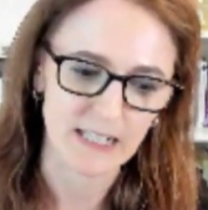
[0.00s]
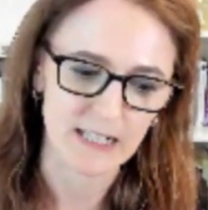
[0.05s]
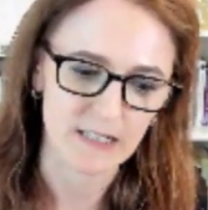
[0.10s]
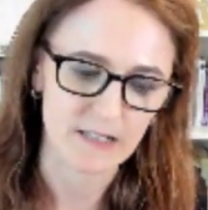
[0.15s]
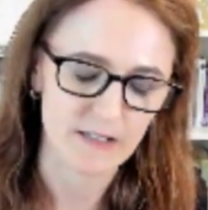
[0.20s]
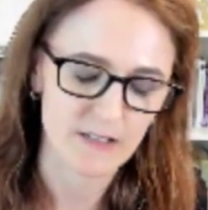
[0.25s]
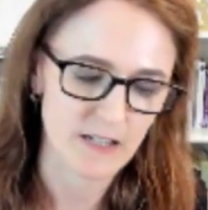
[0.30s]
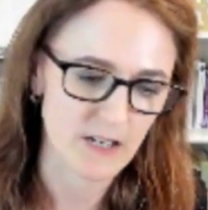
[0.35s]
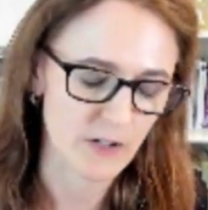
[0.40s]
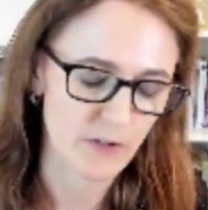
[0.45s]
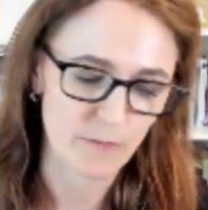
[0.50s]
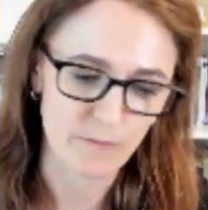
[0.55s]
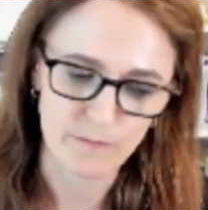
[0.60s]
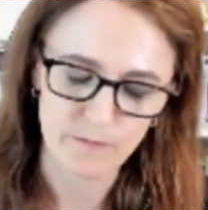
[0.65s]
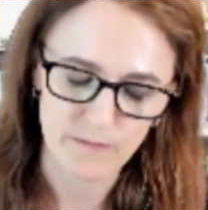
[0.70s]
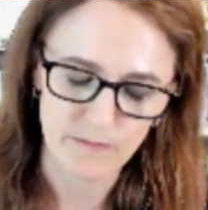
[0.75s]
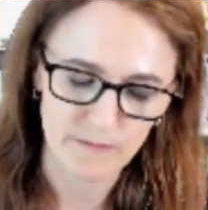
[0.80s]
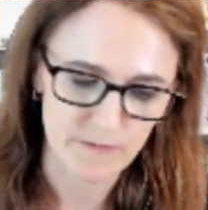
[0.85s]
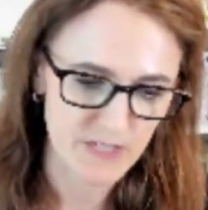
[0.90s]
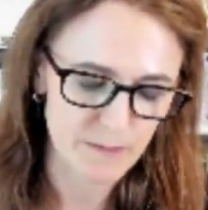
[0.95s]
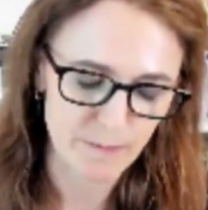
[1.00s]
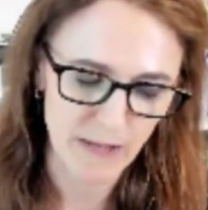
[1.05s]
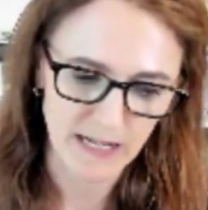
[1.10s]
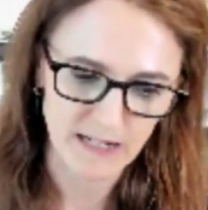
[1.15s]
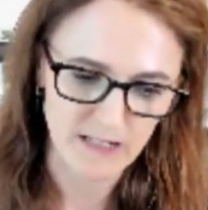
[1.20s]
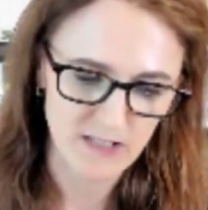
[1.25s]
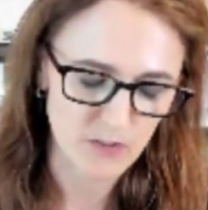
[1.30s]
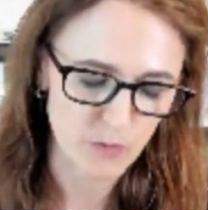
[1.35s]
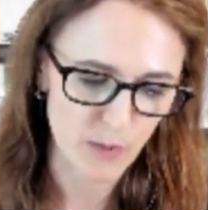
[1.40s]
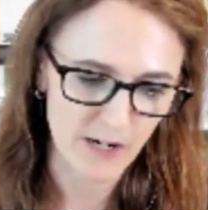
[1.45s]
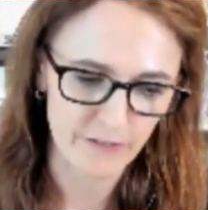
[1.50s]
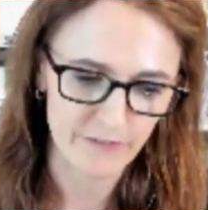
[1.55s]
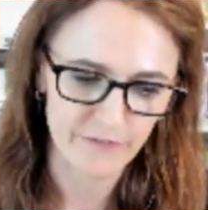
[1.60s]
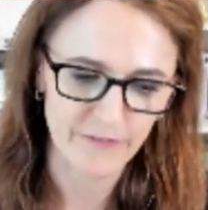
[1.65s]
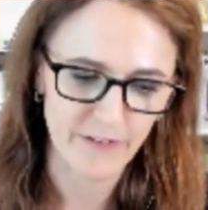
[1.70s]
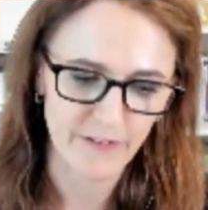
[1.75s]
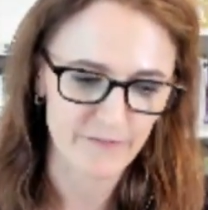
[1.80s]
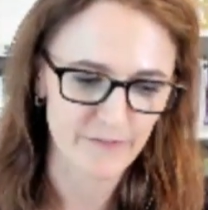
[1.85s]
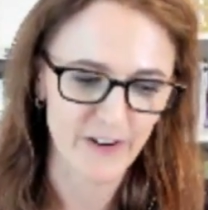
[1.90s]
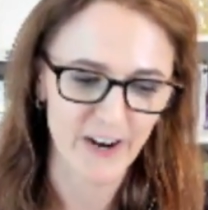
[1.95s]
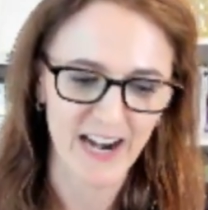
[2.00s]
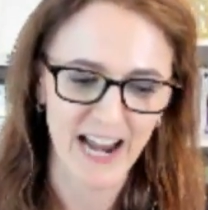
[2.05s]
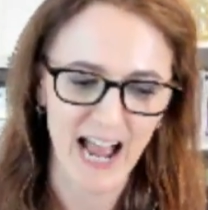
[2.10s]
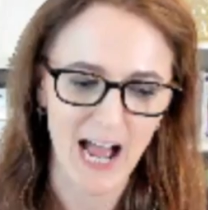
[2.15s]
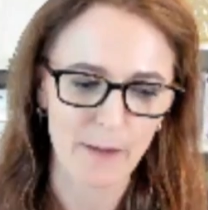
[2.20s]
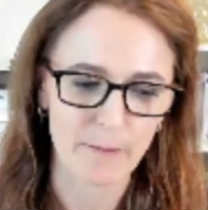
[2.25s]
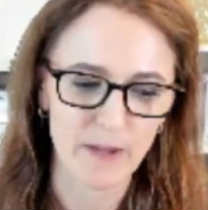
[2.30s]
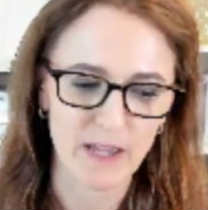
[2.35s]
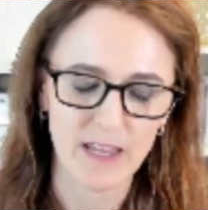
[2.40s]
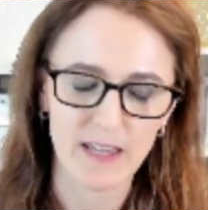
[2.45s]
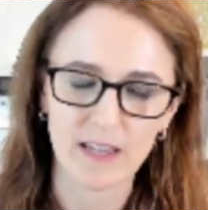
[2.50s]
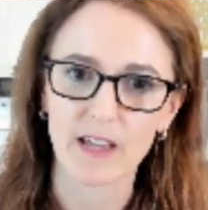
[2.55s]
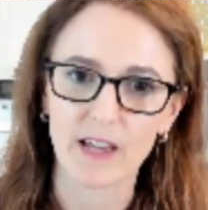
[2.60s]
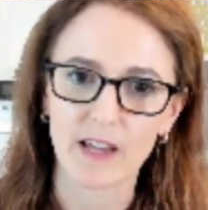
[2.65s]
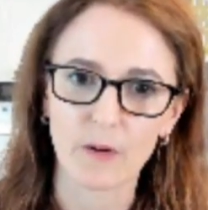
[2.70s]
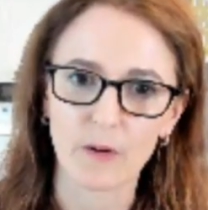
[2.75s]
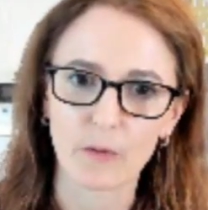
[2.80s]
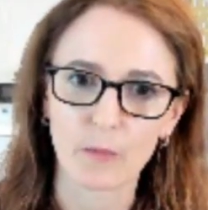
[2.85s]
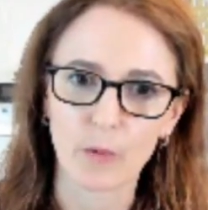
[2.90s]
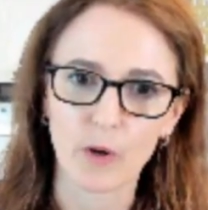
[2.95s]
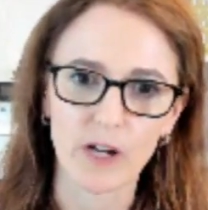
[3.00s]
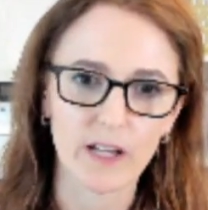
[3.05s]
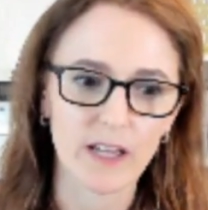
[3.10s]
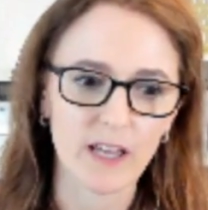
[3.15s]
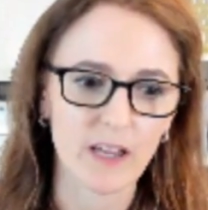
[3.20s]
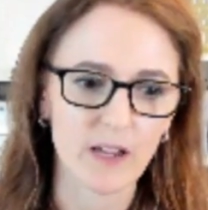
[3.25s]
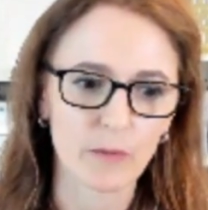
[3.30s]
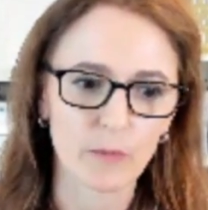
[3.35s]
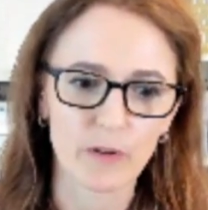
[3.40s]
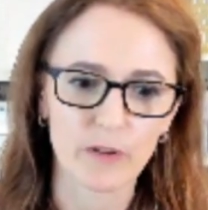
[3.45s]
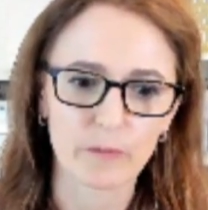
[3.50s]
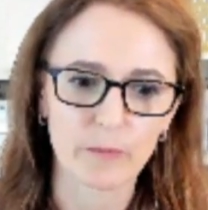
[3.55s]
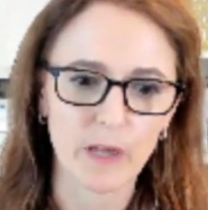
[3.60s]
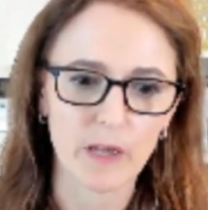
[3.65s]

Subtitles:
spent 12 very happy years there working with people